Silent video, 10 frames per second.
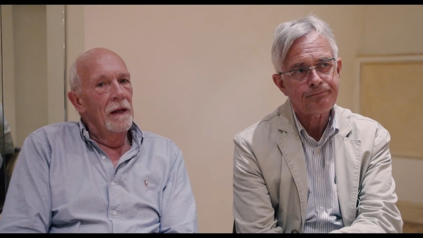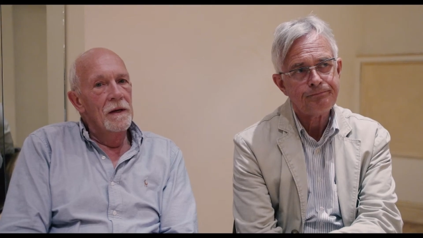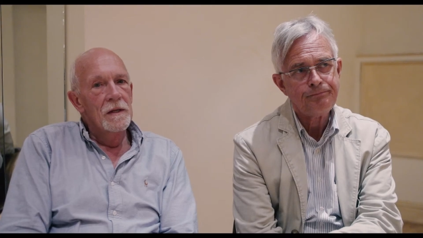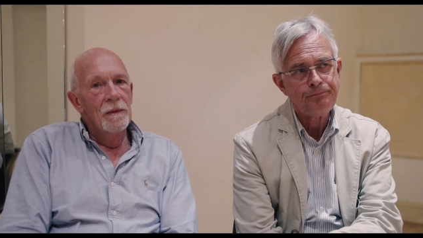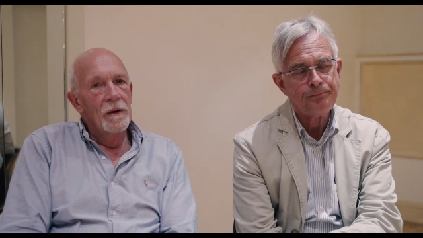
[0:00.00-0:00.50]
Speaker 1: And
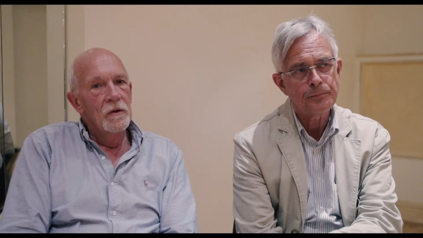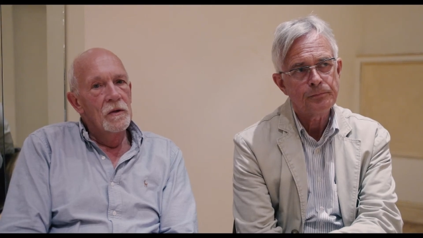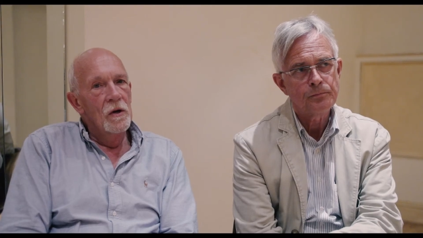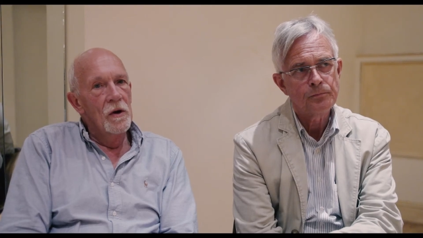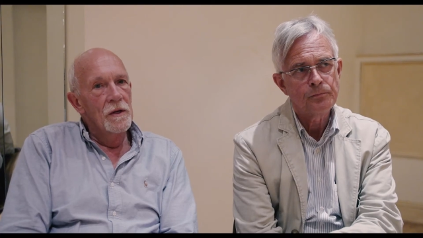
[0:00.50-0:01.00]
it's about
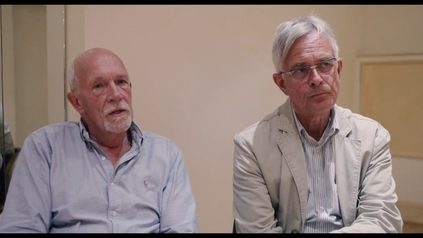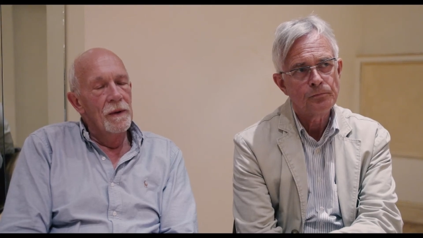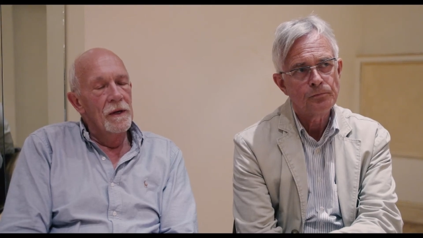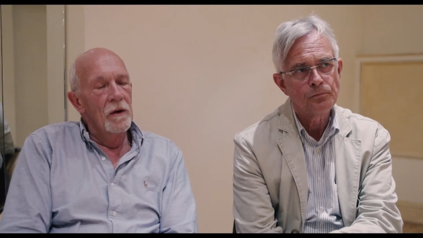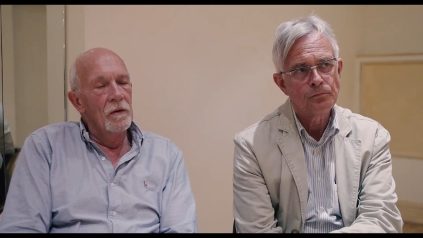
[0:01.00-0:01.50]
choice,
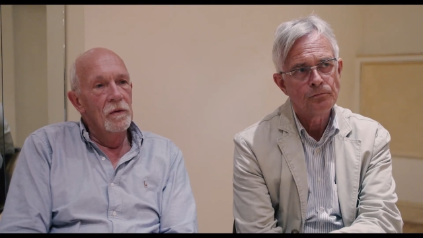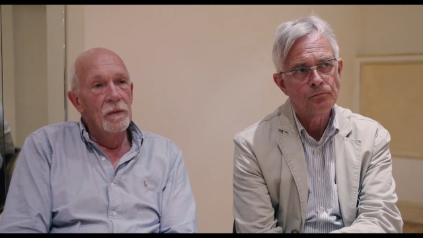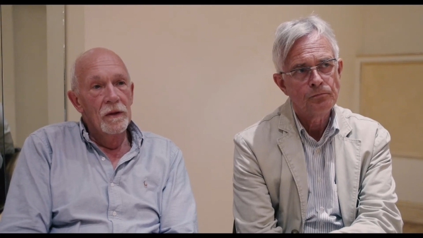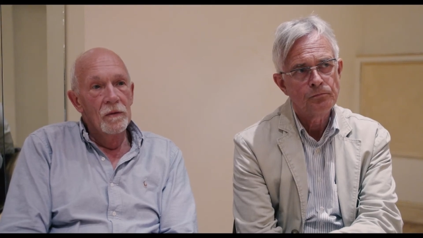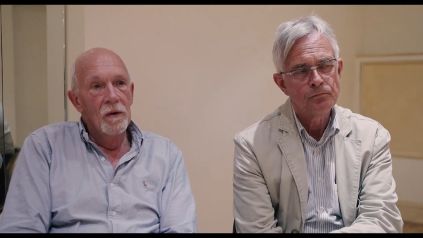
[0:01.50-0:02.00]
about how if you
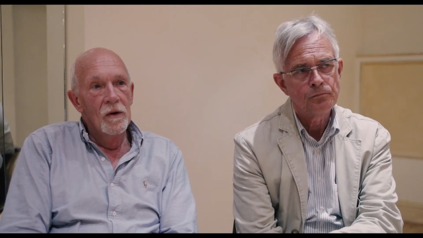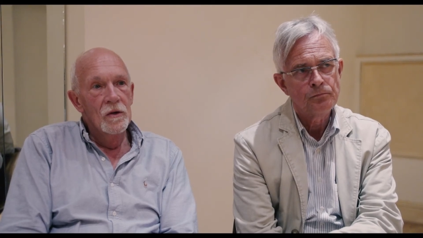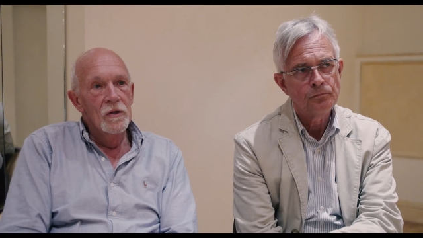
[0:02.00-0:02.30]
make the wrong